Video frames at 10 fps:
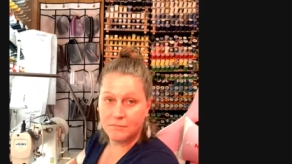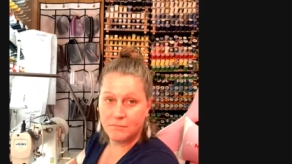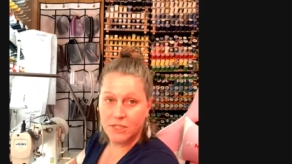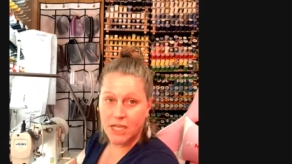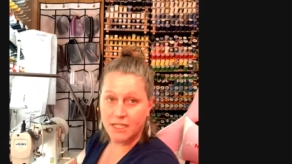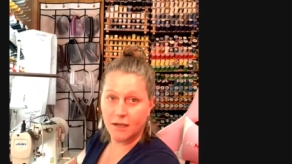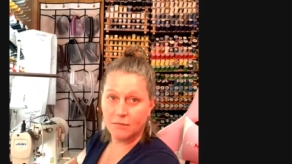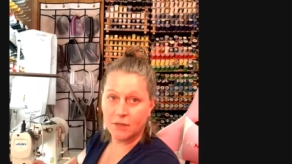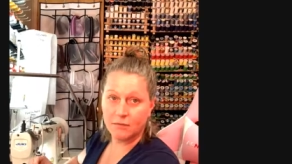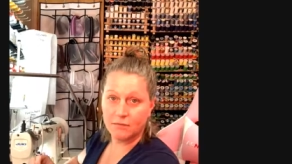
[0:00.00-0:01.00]
say
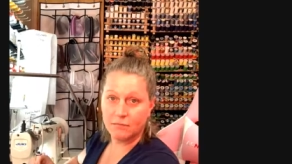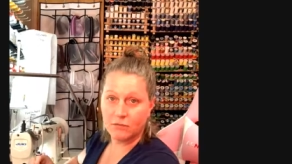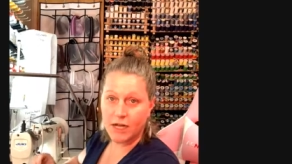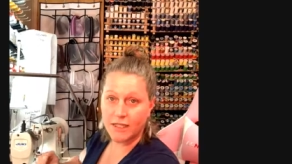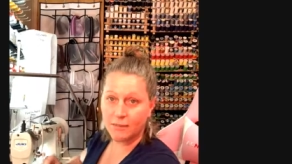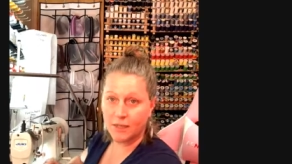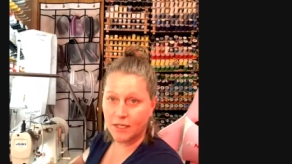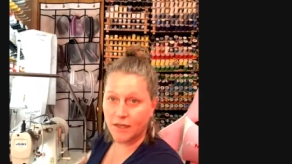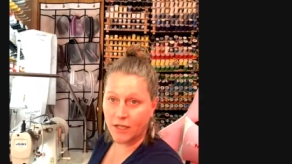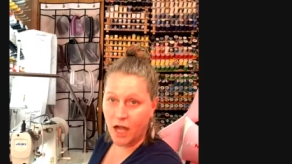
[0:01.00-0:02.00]
something. Write something
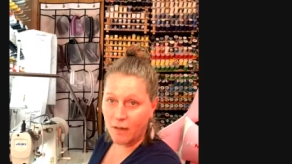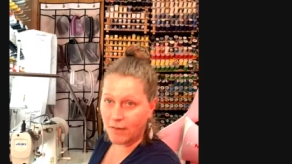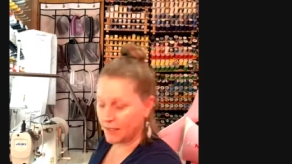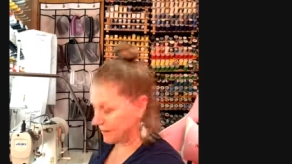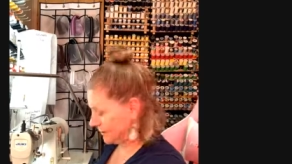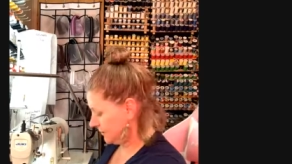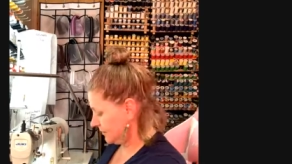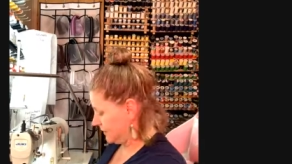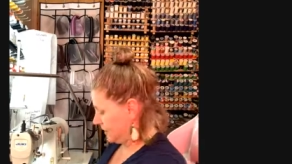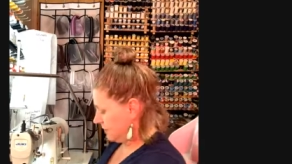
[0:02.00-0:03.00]
in the comments.
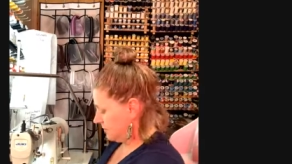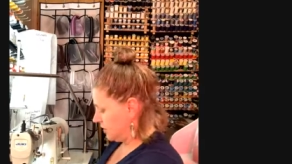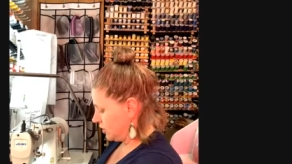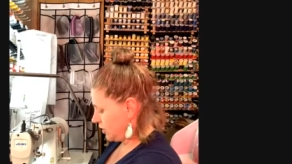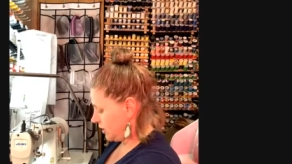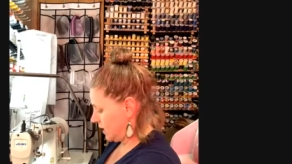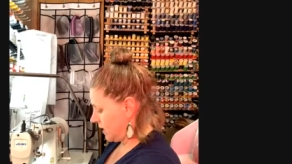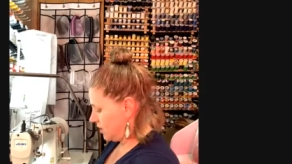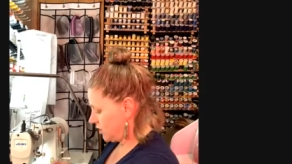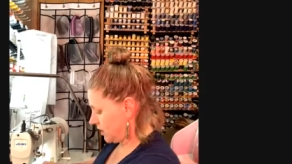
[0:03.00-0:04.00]
Be sure to
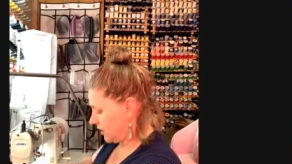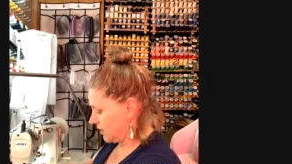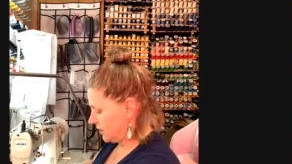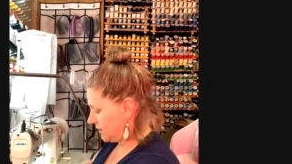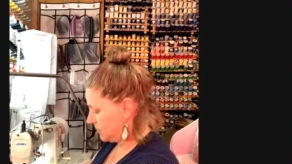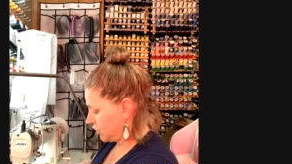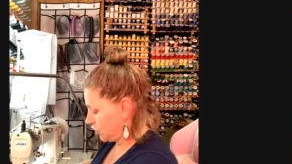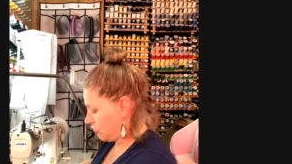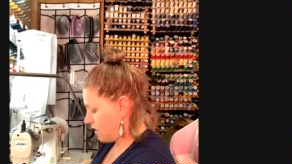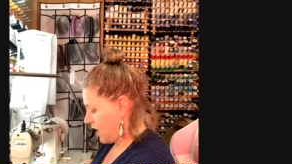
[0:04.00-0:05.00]
like, share, and
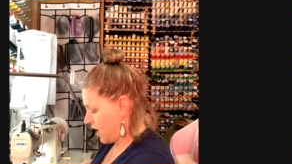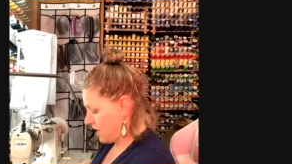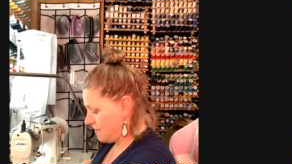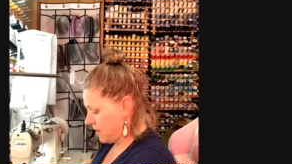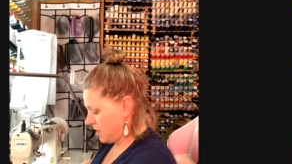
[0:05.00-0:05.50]
subscribe,